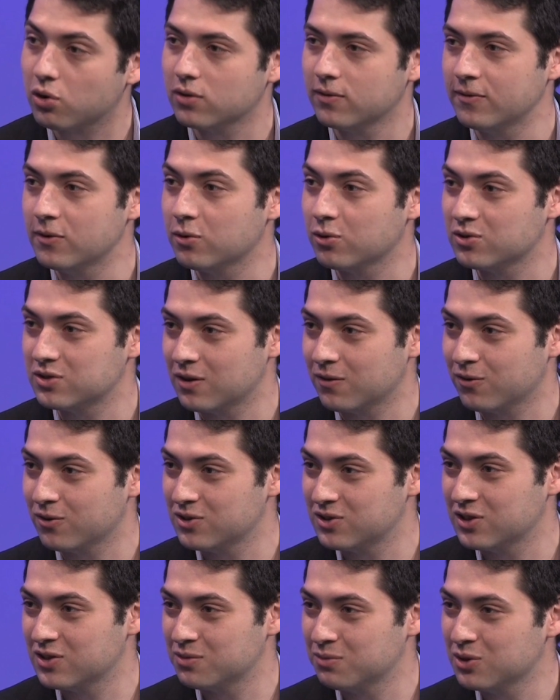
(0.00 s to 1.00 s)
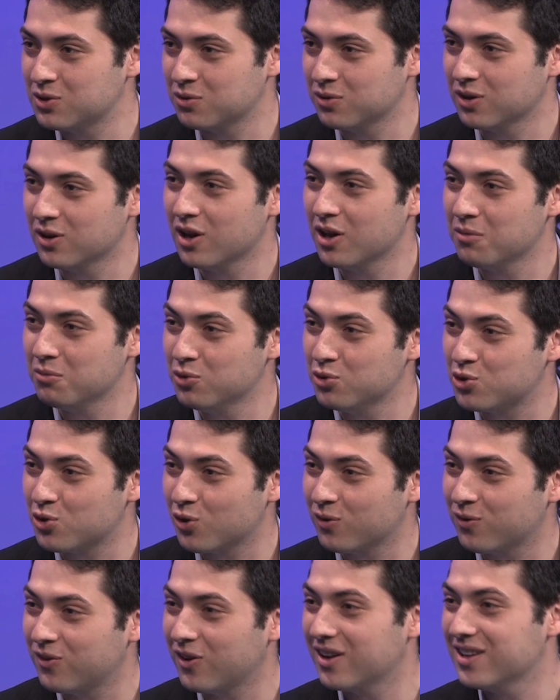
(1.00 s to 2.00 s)
and fewer differences between mutual
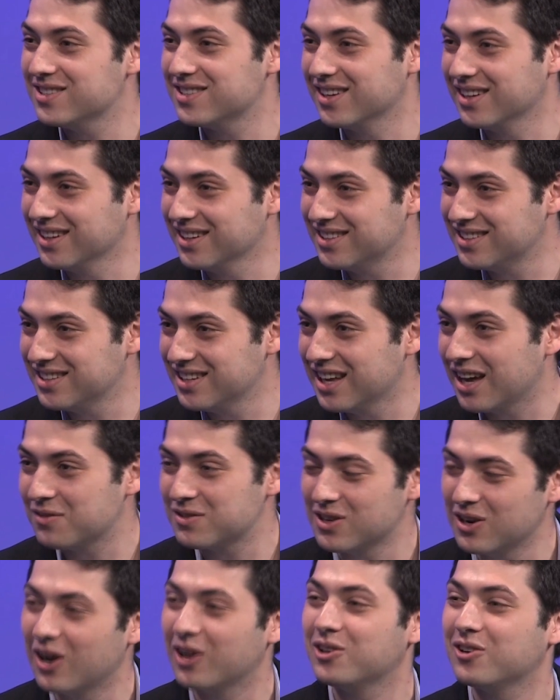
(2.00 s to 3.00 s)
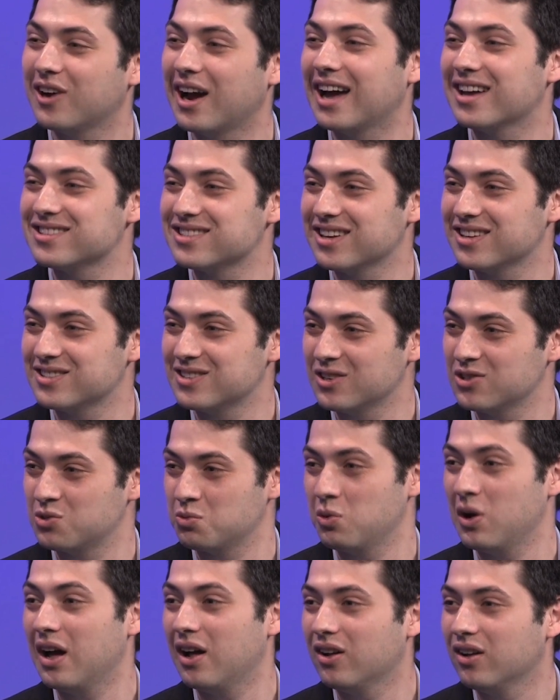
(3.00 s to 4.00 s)
funds and ETFs and other assets as
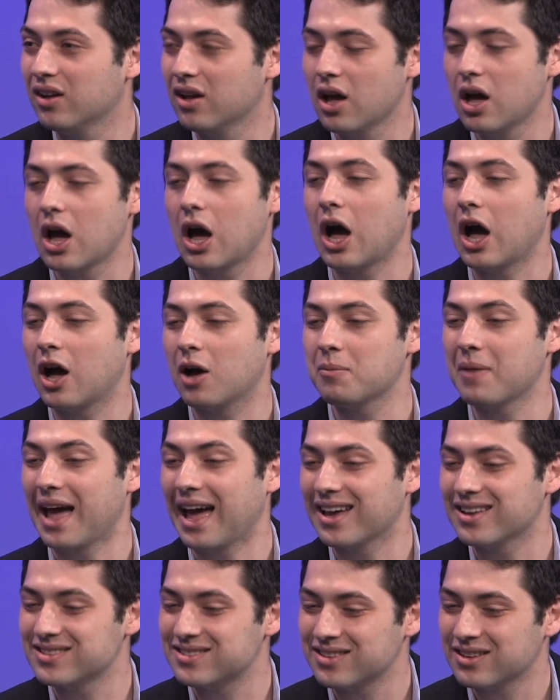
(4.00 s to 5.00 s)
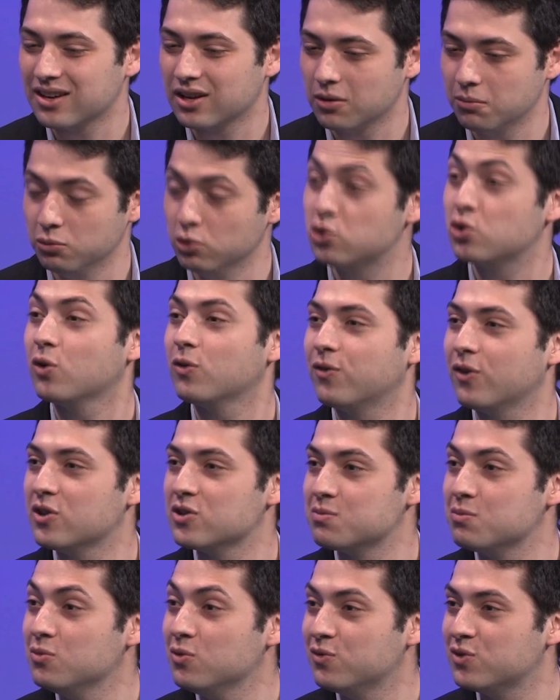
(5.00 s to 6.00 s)
well, as mutual funds
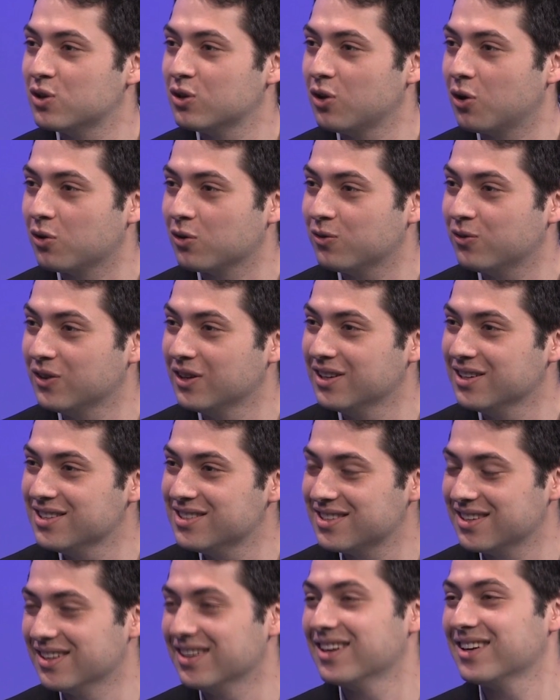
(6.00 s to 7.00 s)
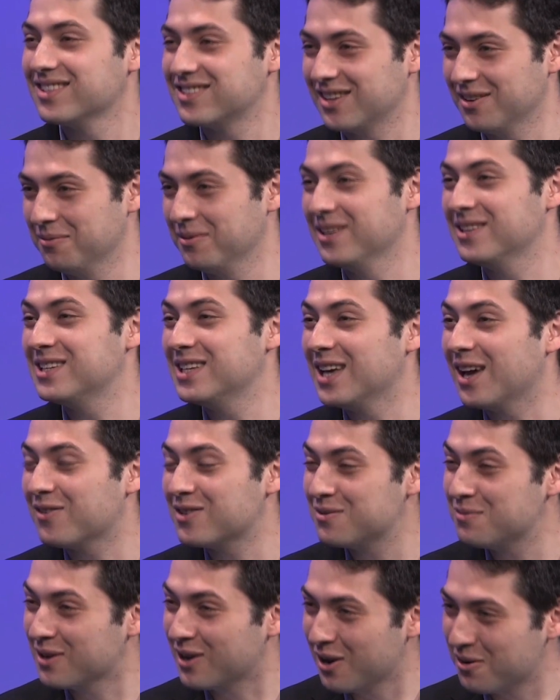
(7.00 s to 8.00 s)
move to lower fees and some
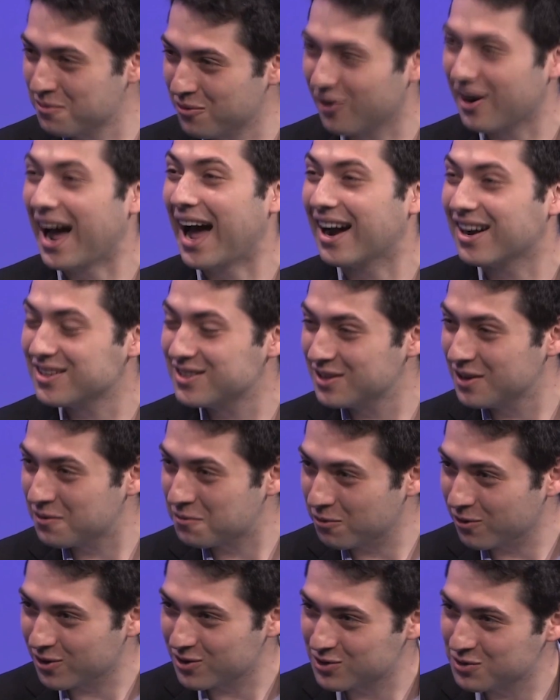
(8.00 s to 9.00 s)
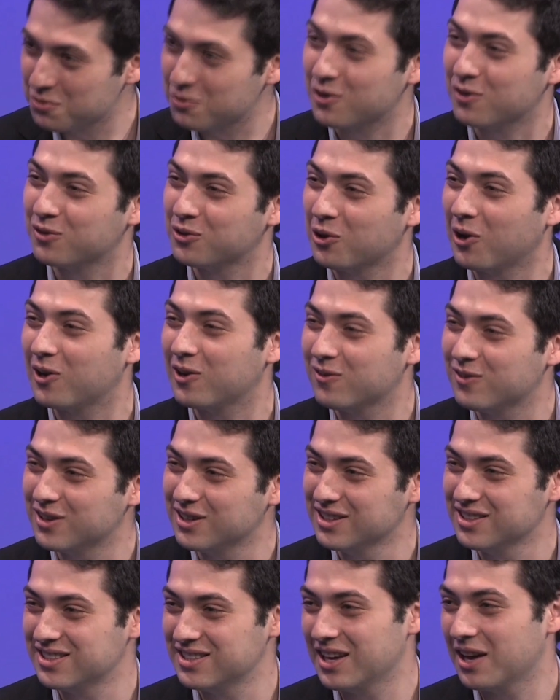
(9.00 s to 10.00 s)
ETFs become more active, whereas you would have thought of an
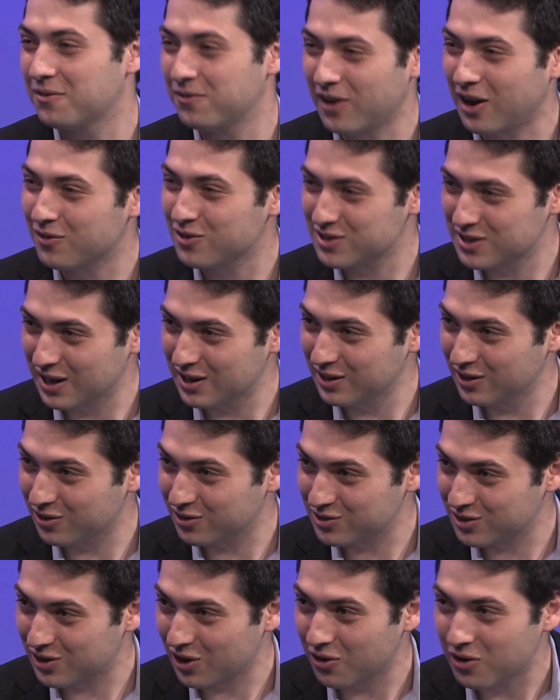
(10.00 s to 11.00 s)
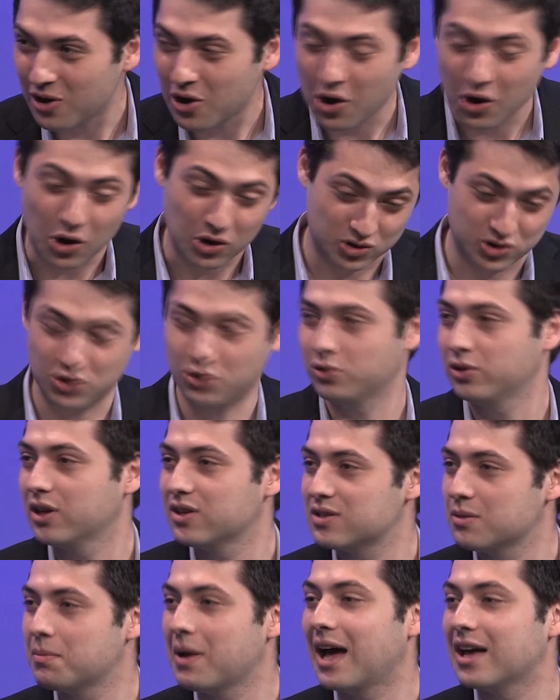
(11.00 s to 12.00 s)
ETF 5 or 10 years ago solely
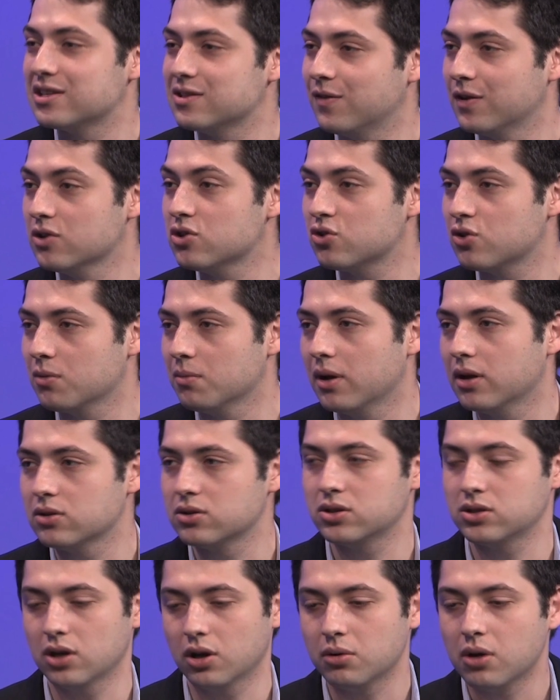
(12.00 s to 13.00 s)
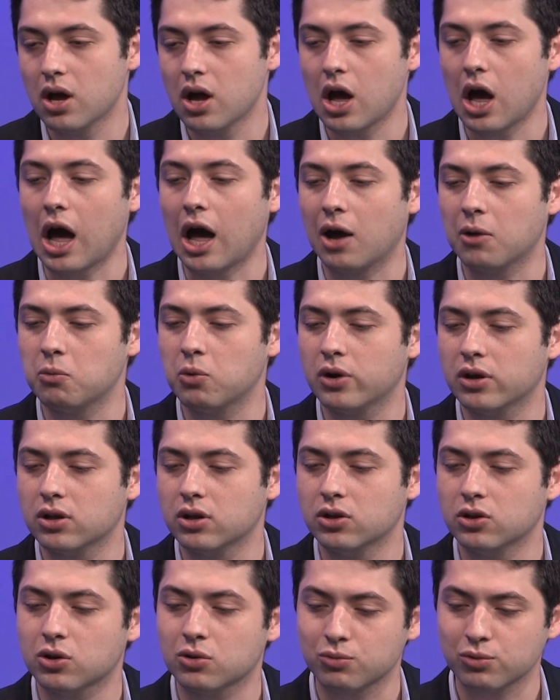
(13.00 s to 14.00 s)
as a passive instrument. So what
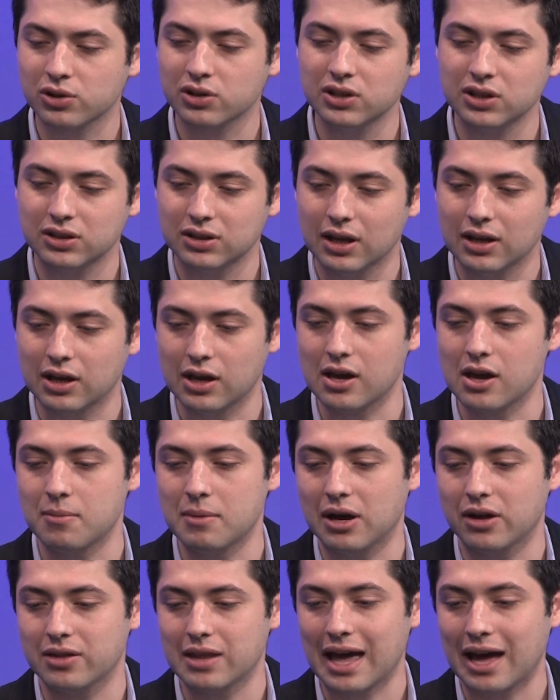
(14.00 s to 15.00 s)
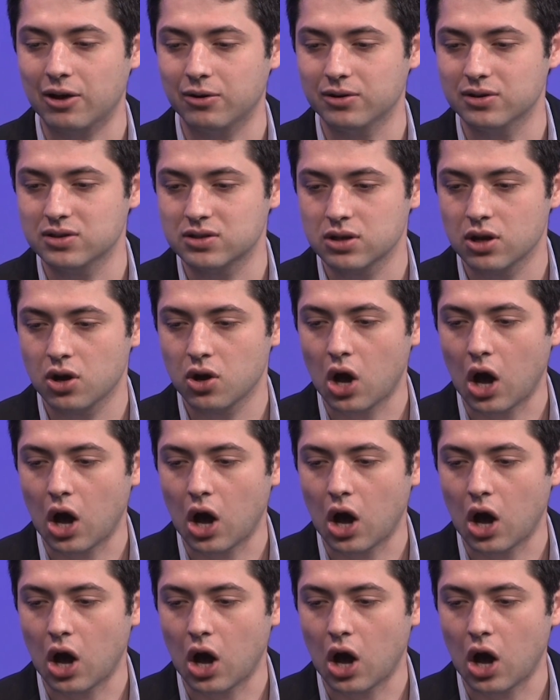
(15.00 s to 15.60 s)
you're really thinking about now is